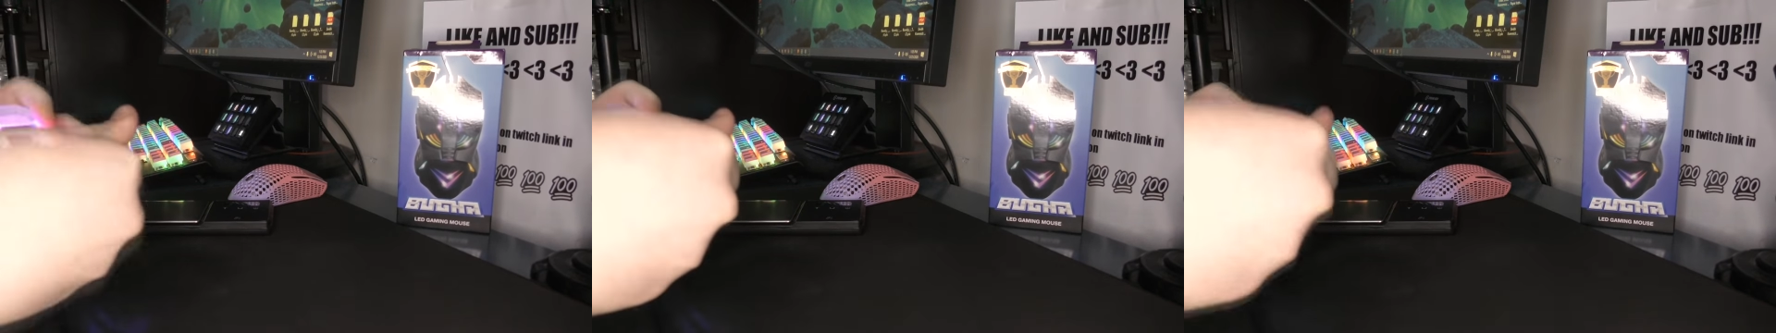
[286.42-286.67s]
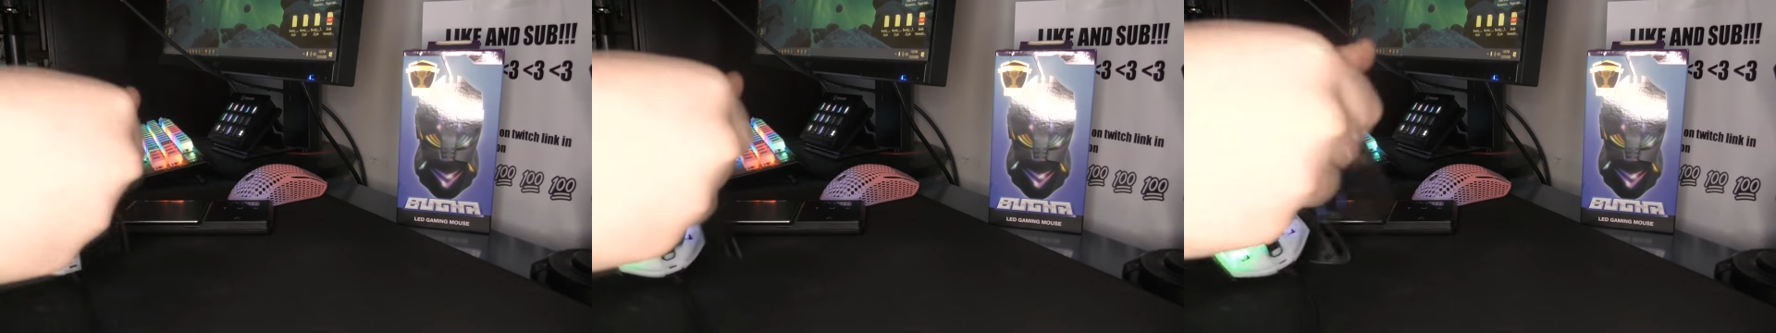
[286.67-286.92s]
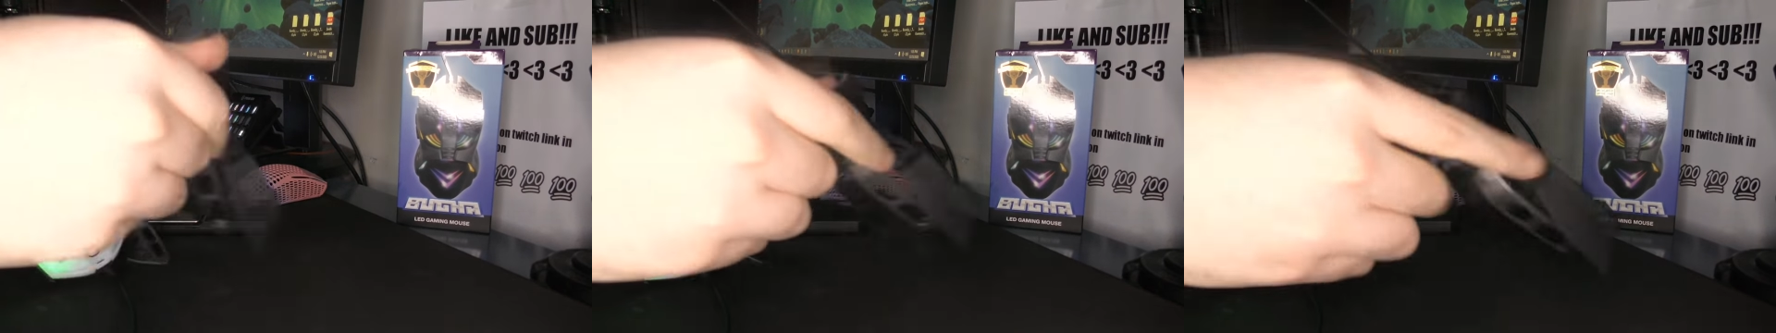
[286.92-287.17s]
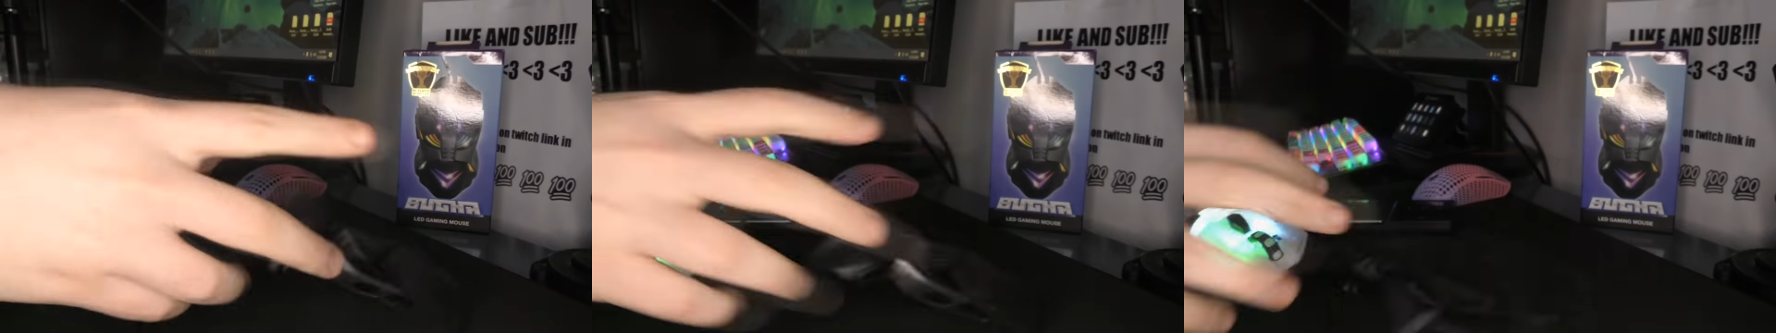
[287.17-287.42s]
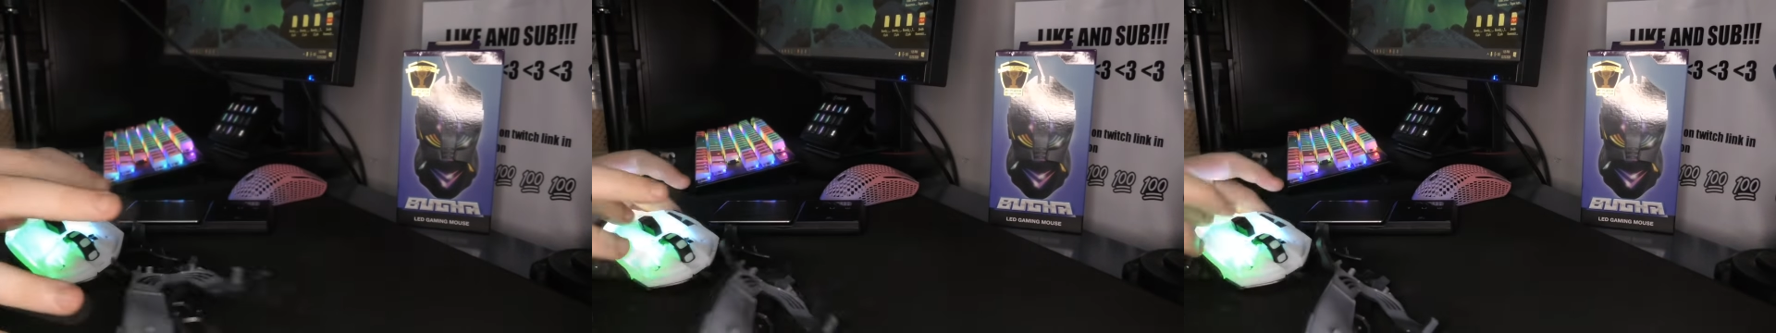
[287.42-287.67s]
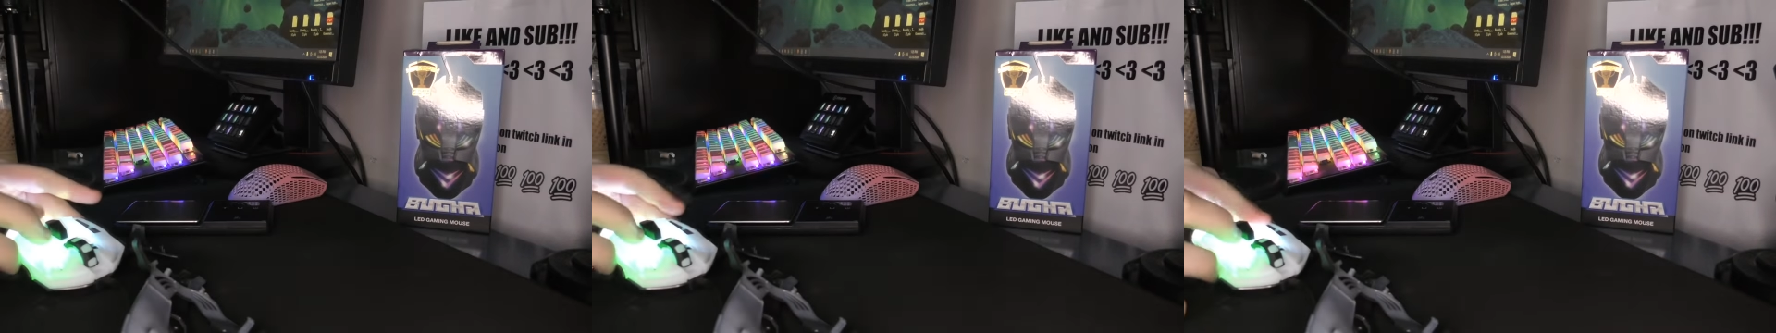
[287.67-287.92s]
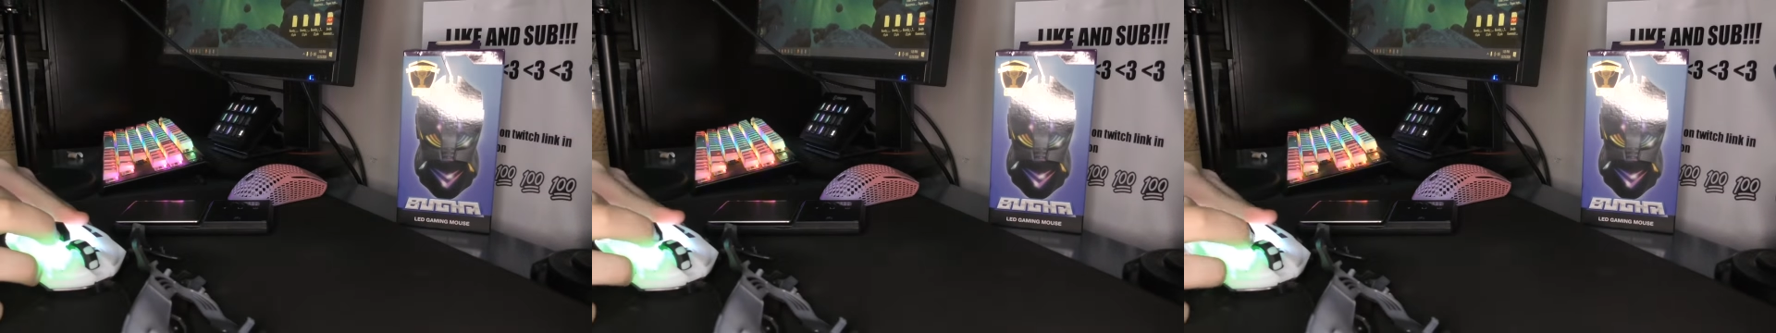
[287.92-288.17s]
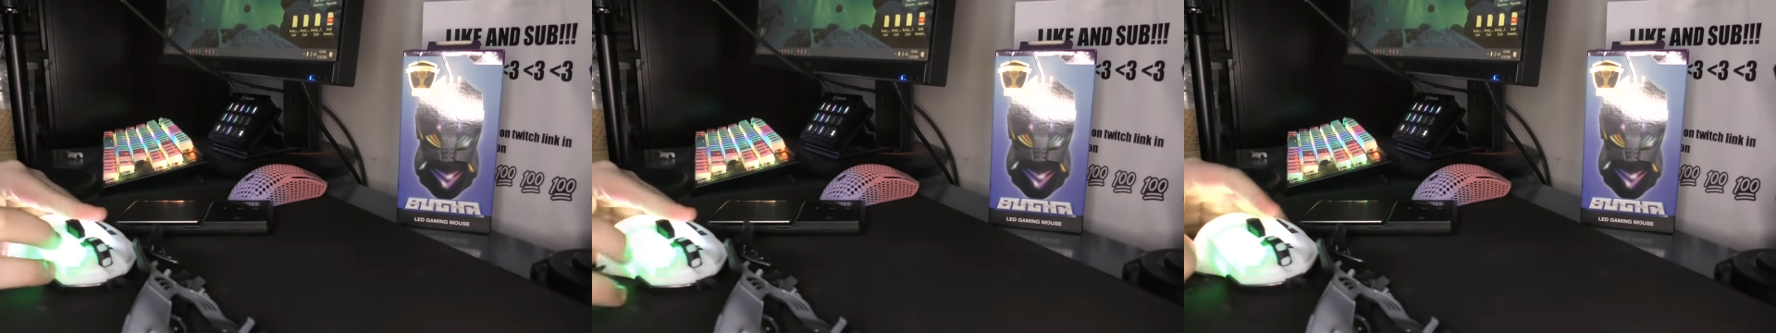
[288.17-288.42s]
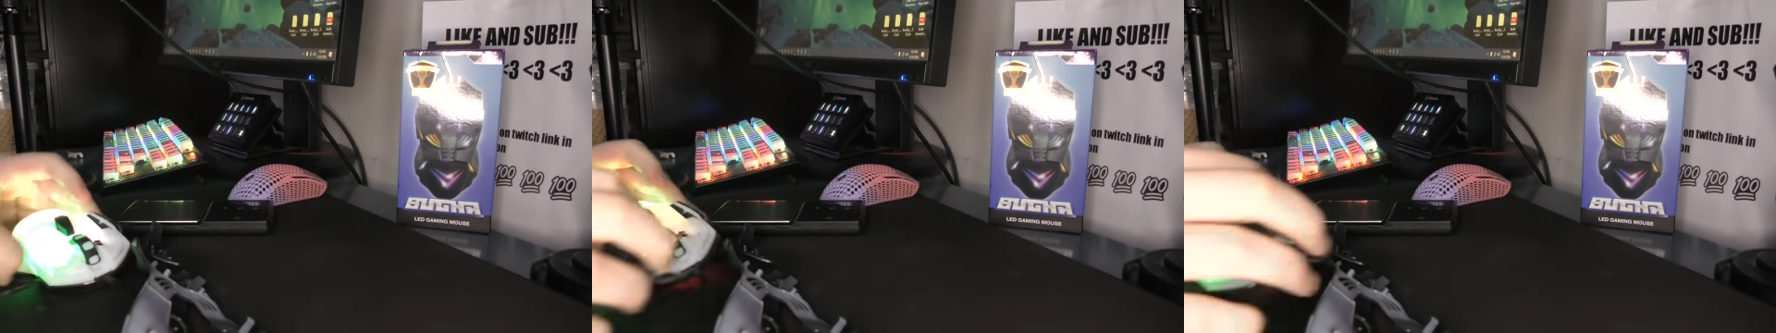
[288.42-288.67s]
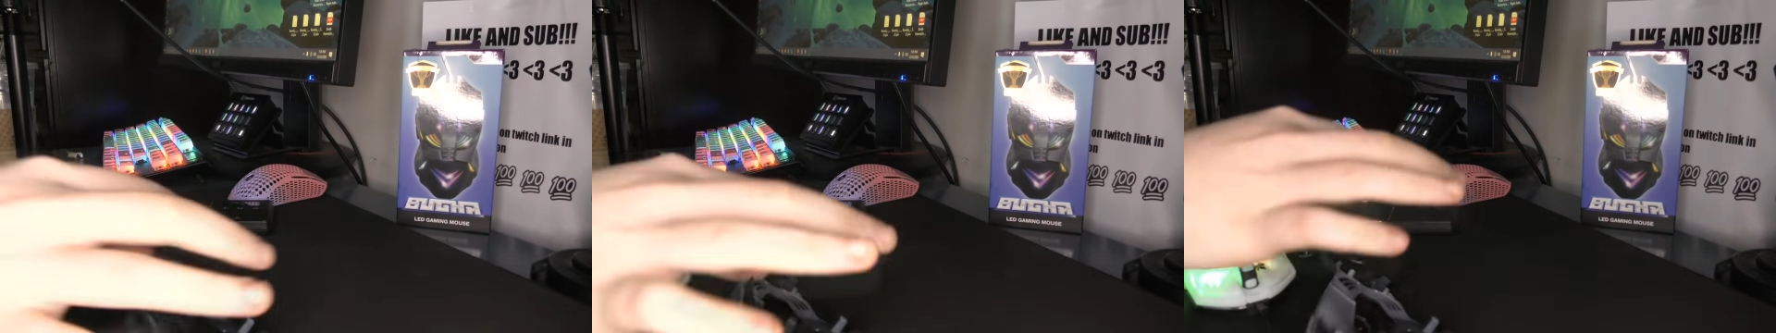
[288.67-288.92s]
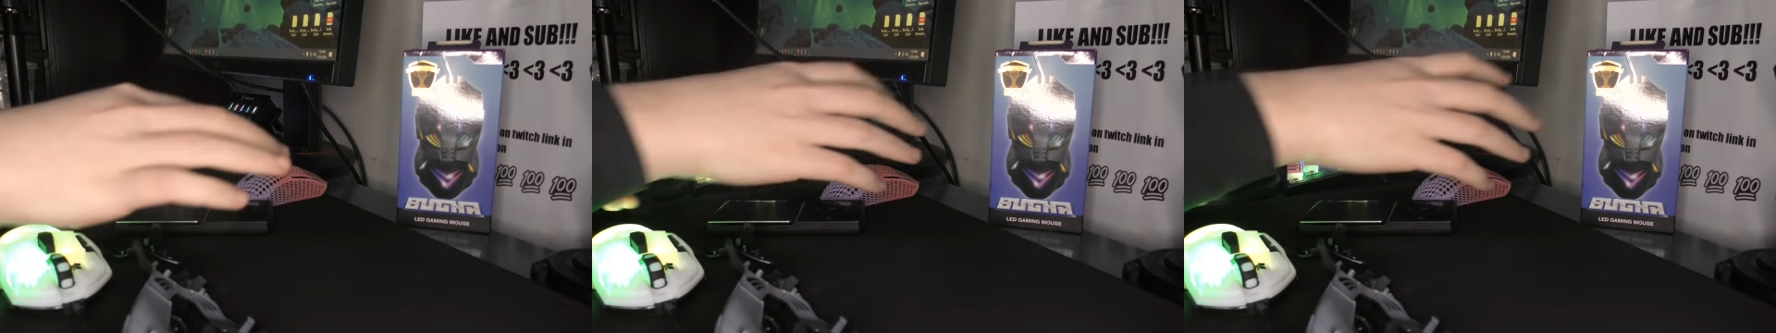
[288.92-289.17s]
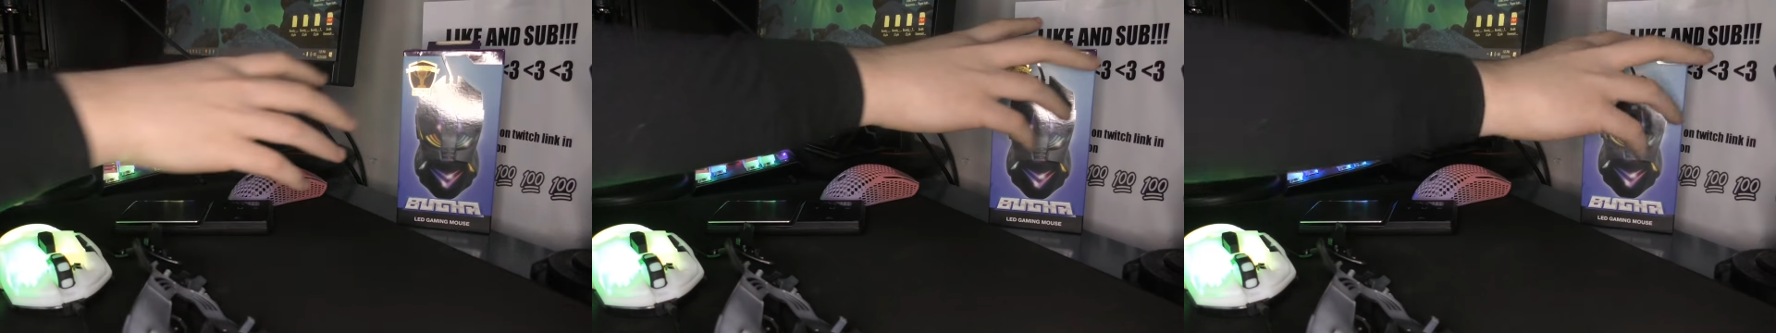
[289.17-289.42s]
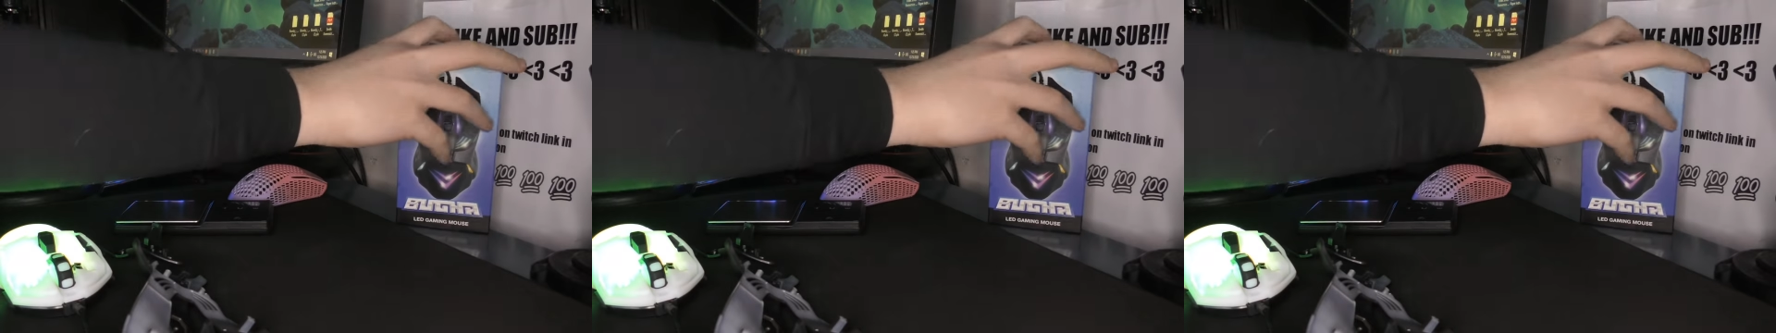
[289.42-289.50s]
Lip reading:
Nobody's mouth can be seen.